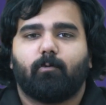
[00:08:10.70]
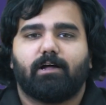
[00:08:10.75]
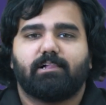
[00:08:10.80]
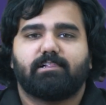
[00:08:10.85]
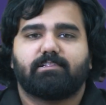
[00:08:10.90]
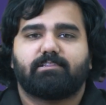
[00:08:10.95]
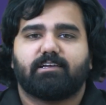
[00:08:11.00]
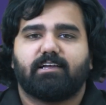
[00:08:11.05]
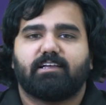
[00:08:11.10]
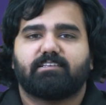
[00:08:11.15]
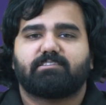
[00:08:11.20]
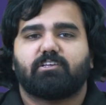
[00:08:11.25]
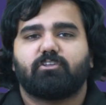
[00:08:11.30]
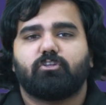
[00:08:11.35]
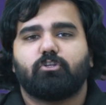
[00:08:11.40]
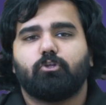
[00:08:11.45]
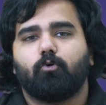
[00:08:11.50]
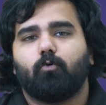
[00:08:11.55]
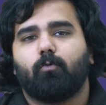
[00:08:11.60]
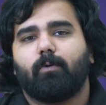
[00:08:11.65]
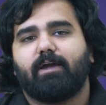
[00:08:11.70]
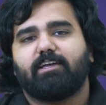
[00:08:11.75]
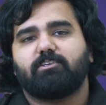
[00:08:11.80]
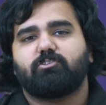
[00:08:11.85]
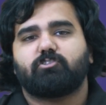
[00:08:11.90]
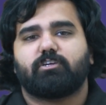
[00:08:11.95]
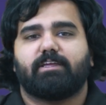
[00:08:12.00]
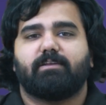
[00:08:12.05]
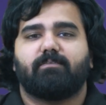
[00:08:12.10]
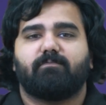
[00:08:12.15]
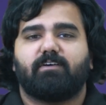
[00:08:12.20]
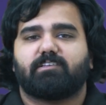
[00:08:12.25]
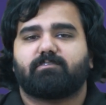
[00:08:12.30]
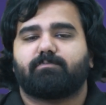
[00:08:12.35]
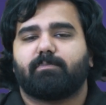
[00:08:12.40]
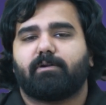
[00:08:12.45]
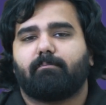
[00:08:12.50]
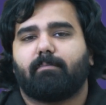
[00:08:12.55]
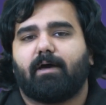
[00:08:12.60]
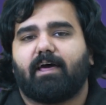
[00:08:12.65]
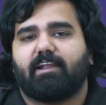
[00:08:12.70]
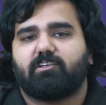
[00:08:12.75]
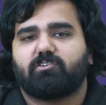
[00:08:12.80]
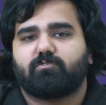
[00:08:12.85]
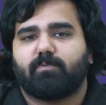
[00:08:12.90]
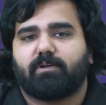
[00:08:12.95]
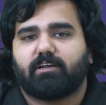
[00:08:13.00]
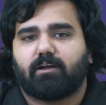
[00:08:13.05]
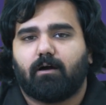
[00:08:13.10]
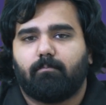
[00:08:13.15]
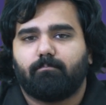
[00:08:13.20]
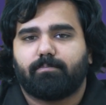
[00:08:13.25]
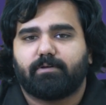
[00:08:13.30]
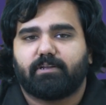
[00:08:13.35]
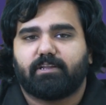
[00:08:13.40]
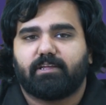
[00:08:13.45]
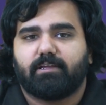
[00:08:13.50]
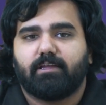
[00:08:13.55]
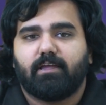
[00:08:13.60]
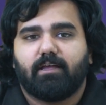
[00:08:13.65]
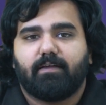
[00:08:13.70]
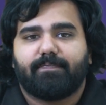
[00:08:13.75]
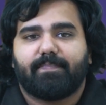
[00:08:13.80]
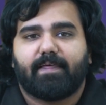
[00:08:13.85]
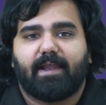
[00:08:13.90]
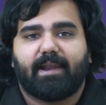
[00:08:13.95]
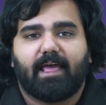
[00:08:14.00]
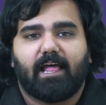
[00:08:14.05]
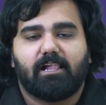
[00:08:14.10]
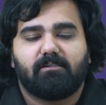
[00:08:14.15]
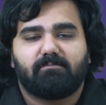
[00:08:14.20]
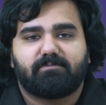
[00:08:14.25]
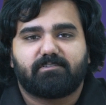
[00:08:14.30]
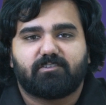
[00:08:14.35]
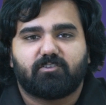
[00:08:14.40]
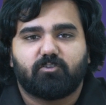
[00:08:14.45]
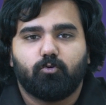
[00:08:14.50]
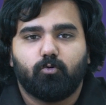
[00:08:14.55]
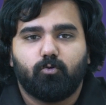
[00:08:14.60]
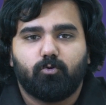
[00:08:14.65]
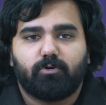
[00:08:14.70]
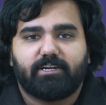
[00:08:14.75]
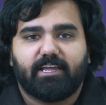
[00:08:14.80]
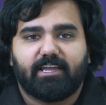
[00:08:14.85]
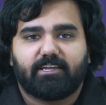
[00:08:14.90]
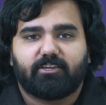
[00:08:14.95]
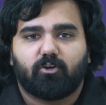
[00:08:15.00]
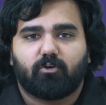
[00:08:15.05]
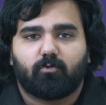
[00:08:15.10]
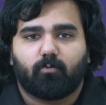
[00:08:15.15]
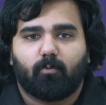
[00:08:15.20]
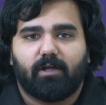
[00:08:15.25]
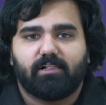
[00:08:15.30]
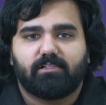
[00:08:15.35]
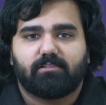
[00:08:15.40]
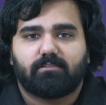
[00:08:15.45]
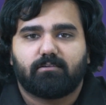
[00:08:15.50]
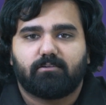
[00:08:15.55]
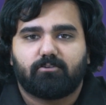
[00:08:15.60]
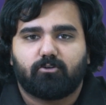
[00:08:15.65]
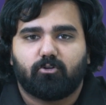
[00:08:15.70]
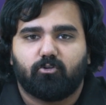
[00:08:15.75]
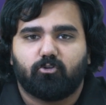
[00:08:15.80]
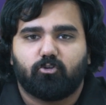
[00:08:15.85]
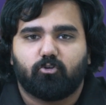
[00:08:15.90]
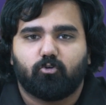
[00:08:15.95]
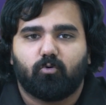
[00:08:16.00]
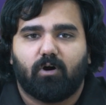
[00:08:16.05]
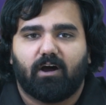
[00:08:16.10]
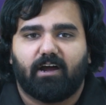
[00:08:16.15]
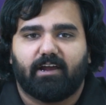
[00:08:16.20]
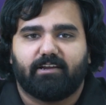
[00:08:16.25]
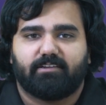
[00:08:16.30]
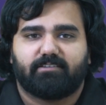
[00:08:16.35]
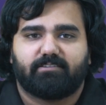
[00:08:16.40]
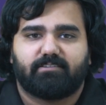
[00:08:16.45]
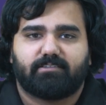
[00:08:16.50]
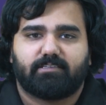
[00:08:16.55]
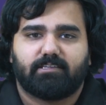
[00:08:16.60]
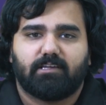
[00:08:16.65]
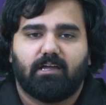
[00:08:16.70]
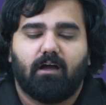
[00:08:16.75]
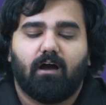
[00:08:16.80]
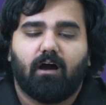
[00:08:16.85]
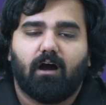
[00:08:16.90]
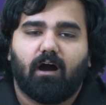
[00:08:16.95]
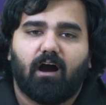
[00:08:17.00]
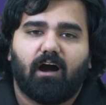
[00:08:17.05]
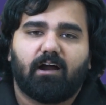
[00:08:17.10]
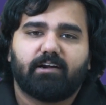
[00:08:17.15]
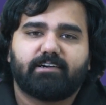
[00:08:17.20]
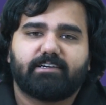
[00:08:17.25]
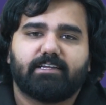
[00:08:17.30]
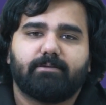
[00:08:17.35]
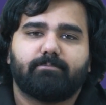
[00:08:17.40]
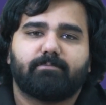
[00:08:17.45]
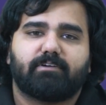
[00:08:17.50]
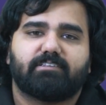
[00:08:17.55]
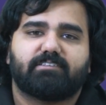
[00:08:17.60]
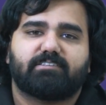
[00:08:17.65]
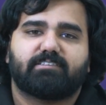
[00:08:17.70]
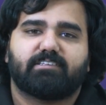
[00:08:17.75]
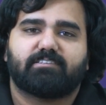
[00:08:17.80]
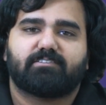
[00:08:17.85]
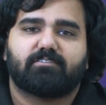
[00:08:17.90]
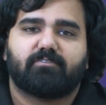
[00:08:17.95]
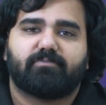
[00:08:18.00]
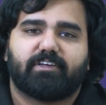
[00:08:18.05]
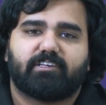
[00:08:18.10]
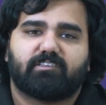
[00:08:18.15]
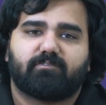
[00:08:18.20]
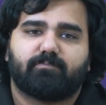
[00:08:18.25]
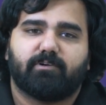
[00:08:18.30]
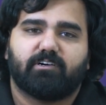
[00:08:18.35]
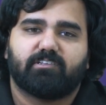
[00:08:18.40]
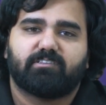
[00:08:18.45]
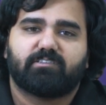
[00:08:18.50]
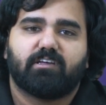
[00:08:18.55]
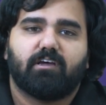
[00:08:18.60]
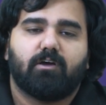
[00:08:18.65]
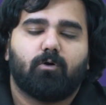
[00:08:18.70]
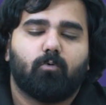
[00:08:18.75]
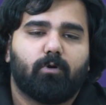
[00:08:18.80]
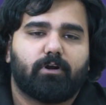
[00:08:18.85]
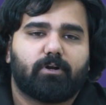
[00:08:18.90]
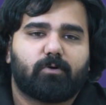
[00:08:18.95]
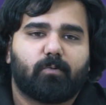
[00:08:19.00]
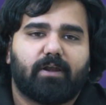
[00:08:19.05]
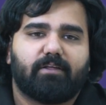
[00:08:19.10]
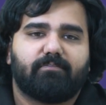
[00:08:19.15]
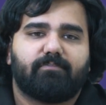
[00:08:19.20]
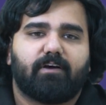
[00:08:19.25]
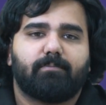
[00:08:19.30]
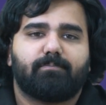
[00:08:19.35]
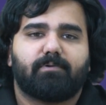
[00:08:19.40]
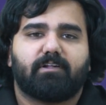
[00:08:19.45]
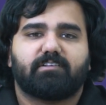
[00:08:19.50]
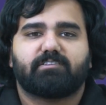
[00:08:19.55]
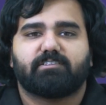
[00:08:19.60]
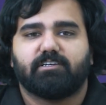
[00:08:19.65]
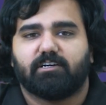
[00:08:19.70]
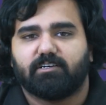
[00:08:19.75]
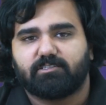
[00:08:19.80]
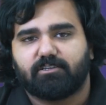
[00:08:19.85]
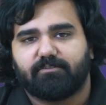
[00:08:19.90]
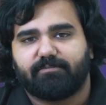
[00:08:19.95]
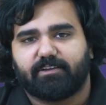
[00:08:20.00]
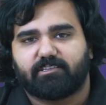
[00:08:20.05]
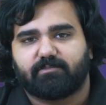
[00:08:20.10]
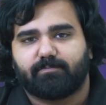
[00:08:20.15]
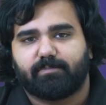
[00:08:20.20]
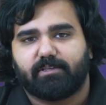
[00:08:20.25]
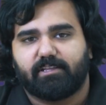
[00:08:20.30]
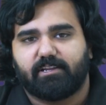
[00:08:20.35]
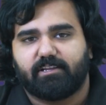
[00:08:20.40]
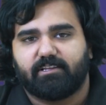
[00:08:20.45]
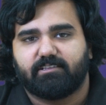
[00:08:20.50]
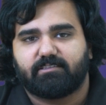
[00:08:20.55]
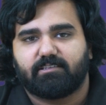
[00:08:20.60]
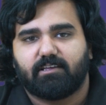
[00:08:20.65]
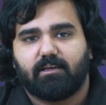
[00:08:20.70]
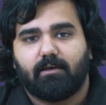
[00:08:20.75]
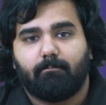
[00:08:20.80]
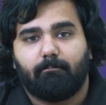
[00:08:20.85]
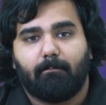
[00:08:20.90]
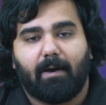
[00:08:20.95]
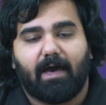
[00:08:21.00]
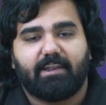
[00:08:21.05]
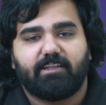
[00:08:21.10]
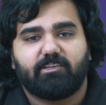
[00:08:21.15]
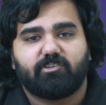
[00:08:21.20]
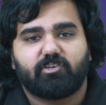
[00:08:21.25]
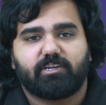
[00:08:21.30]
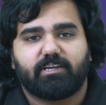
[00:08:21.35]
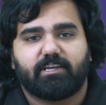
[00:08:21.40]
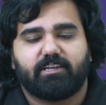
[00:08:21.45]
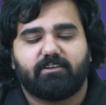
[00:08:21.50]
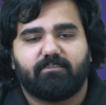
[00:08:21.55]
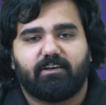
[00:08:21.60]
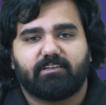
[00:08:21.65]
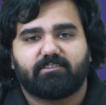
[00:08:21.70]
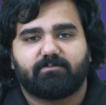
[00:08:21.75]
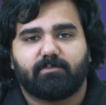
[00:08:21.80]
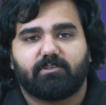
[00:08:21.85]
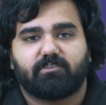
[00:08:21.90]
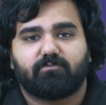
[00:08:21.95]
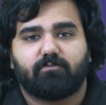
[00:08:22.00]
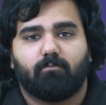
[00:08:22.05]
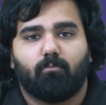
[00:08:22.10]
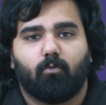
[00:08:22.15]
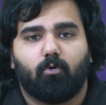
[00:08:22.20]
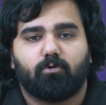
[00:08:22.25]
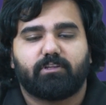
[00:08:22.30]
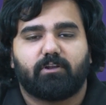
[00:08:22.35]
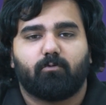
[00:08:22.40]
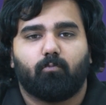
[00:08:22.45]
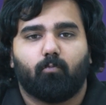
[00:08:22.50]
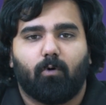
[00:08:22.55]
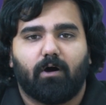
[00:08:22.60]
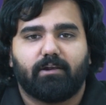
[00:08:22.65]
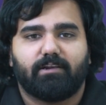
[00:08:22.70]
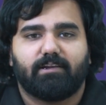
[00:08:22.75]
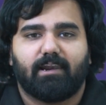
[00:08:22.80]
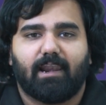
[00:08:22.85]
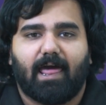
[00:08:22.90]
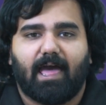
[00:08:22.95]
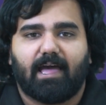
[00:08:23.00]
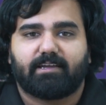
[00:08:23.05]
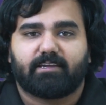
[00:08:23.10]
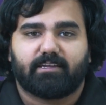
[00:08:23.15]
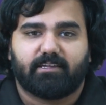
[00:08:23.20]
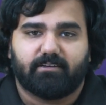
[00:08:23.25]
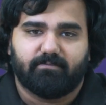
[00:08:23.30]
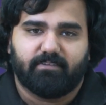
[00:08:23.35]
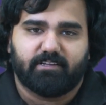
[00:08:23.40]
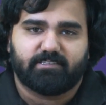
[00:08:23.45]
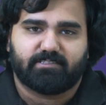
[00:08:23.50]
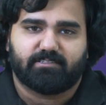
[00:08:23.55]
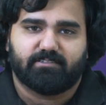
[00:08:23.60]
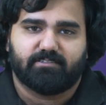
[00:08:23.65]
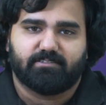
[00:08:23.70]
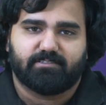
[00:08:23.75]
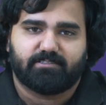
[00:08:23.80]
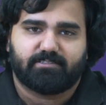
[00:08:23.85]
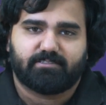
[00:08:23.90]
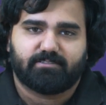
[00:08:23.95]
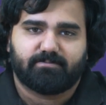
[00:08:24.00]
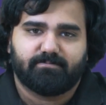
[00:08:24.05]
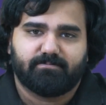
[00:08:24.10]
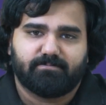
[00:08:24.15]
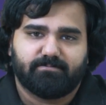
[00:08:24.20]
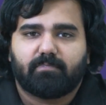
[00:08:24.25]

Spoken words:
Wealth is a new age investment management company that helps you take your wealth to new heights. Our team consists of experts with 25 plus years of experience managing investments for more than 1 lakh investors.